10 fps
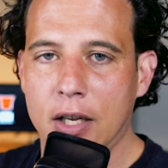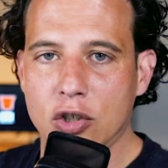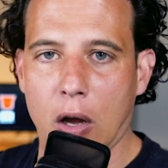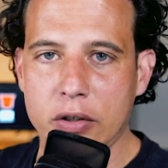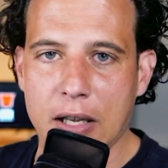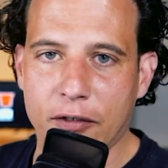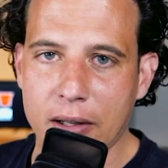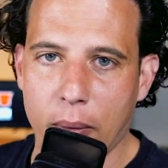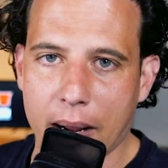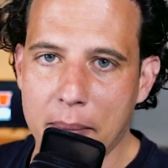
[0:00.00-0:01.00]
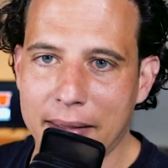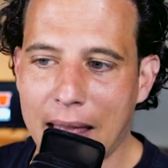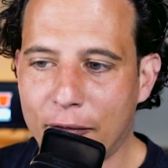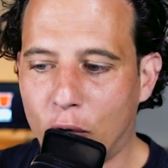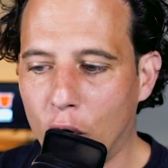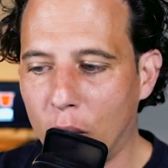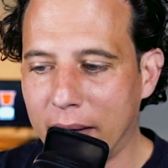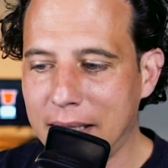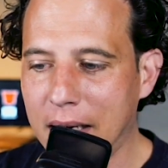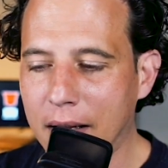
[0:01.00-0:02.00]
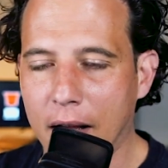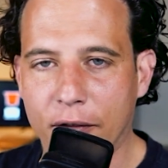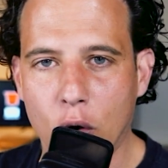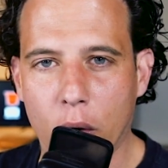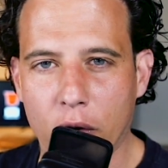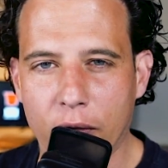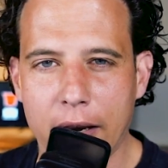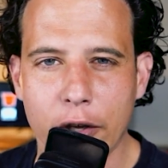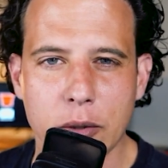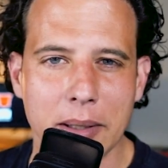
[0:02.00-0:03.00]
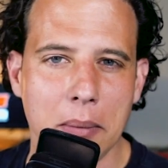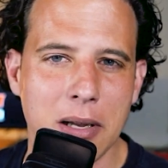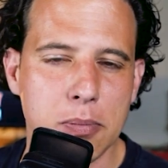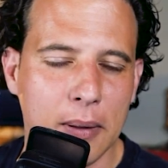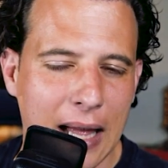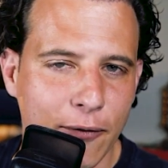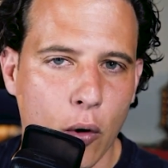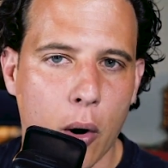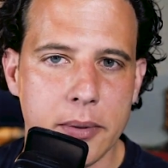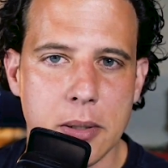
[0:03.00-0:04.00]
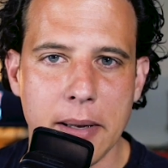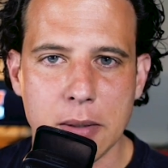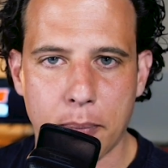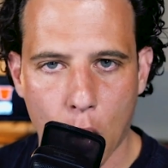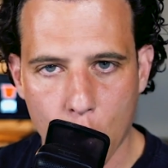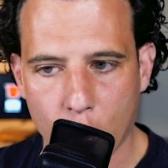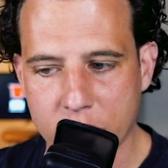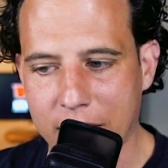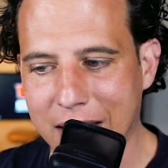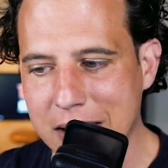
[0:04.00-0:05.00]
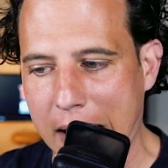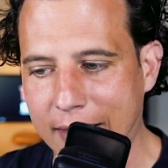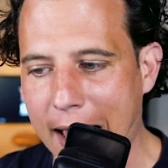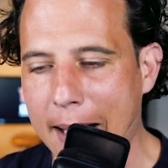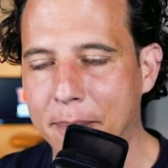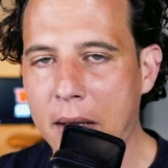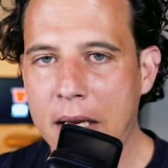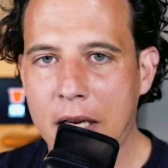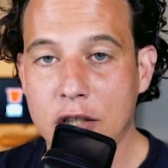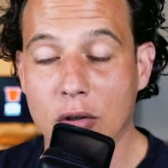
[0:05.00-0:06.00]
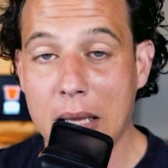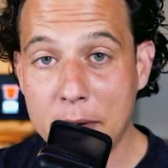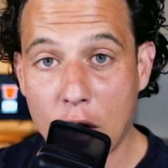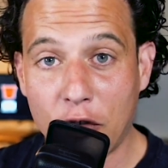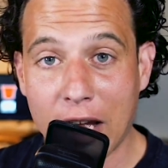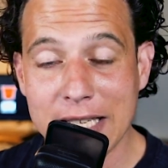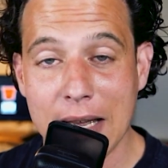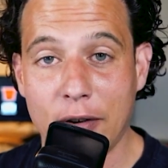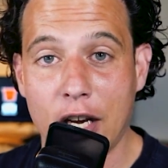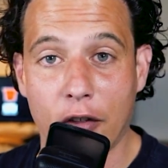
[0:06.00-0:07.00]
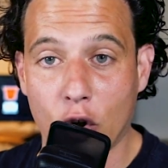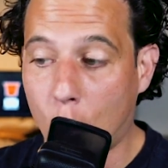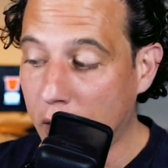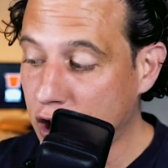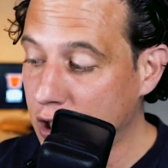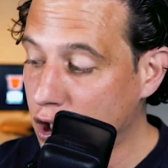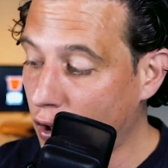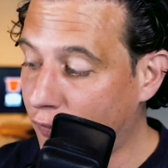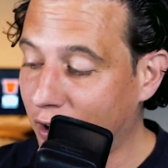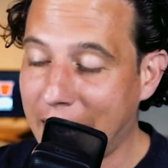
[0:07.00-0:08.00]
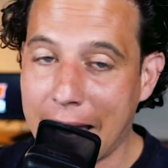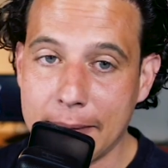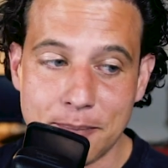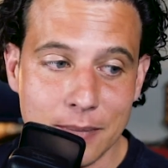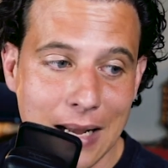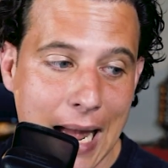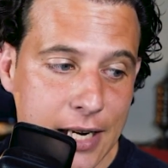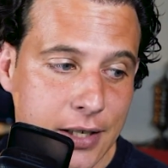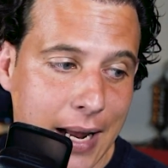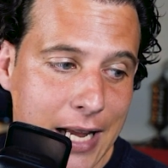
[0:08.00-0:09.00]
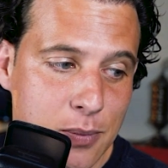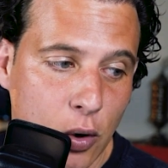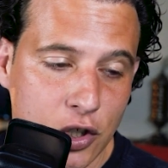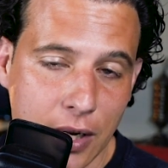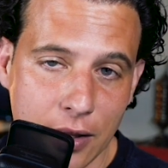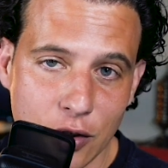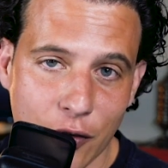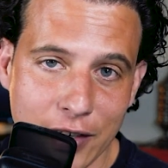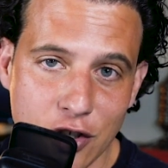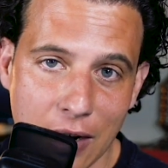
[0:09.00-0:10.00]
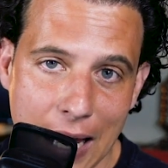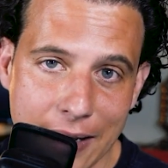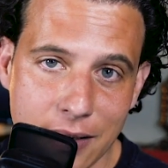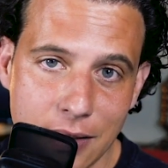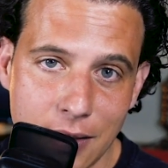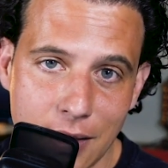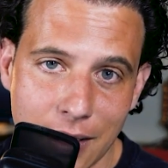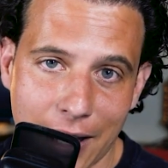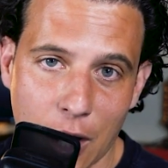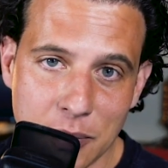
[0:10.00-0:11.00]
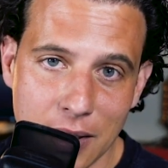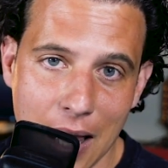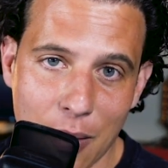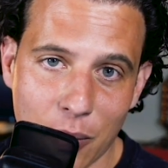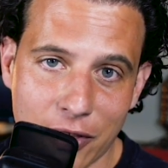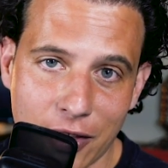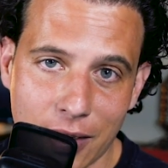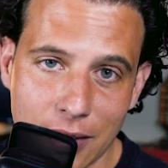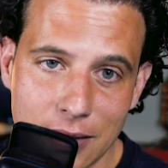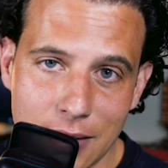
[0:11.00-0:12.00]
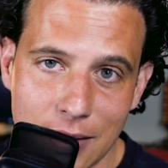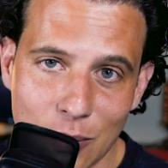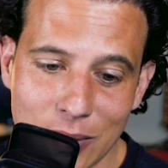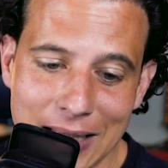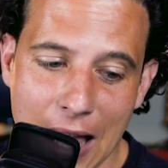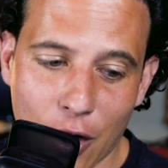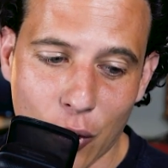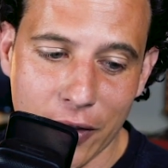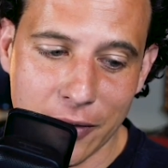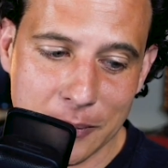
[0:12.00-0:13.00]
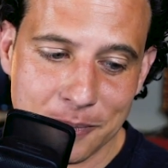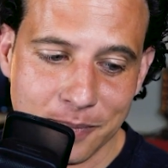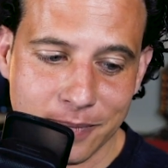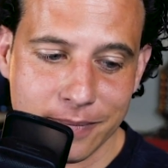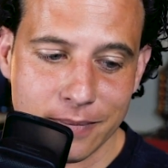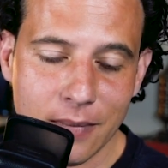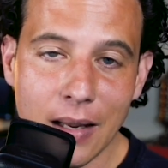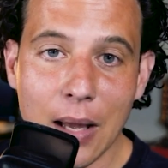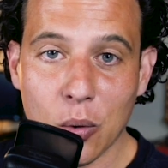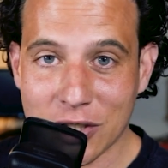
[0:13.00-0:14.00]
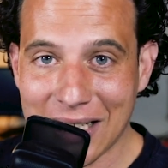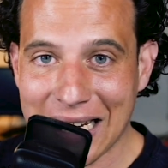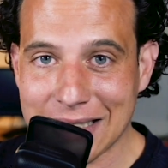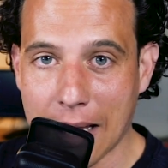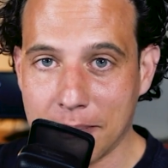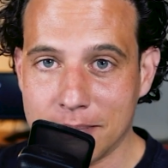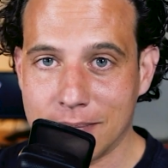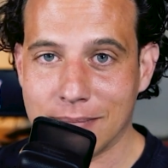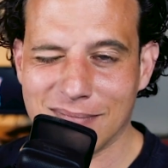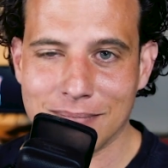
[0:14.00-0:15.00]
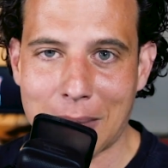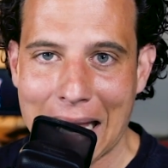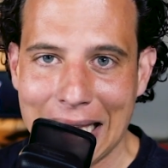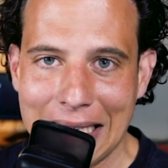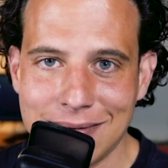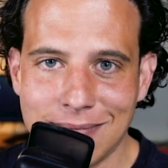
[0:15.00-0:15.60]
so I'll definitely recommend that for you. I did a few other videos about the best platforms, the best brokers, and things like that. So let me know if you guys have any other questions. Don't forget #AskMarcello. Don't forget your like. It helps a lot with the algorithm, and we'll see you next time. Bye.